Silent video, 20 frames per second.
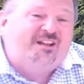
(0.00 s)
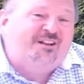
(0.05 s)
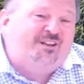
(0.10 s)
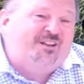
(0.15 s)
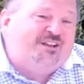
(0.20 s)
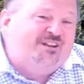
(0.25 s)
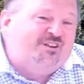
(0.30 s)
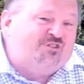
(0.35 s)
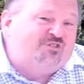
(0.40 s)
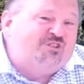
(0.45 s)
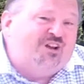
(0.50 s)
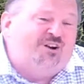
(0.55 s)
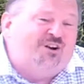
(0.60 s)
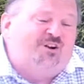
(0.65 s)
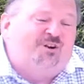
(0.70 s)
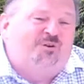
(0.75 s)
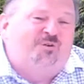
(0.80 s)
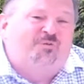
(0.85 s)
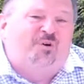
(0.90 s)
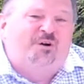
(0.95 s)

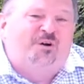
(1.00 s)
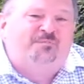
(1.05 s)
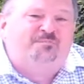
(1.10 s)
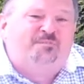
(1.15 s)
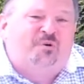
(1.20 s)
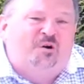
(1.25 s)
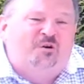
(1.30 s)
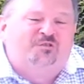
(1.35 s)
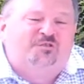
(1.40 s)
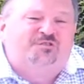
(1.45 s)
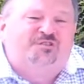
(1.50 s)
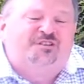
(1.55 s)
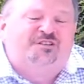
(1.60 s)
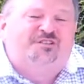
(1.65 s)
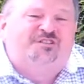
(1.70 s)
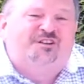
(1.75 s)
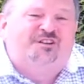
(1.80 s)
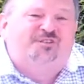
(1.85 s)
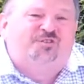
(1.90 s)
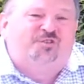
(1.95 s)
Consider what
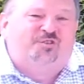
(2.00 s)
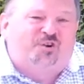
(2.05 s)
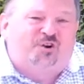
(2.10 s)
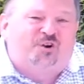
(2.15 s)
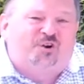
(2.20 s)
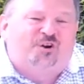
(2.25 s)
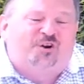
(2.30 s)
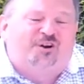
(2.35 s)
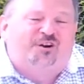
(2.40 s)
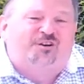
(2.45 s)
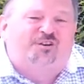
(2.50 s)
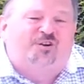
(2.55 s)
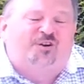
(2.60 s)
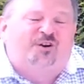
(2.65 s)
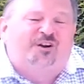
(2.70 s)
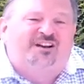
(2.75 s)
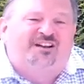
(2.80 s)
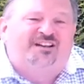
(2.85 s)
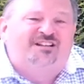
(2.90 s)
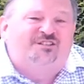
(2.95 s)
Moses endured
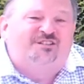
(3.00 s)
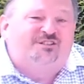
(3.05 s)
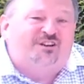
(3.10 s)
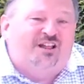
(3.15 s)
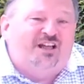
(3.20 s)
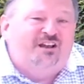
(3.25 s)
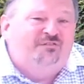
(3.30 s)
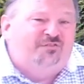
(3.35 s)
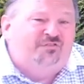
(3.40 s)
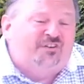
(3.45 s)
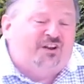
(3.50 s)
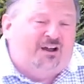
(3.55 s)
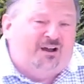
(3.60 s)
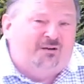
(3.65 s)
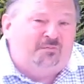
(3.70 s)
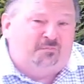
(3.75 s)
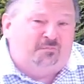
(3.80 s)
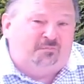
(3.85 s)
during his lifetime.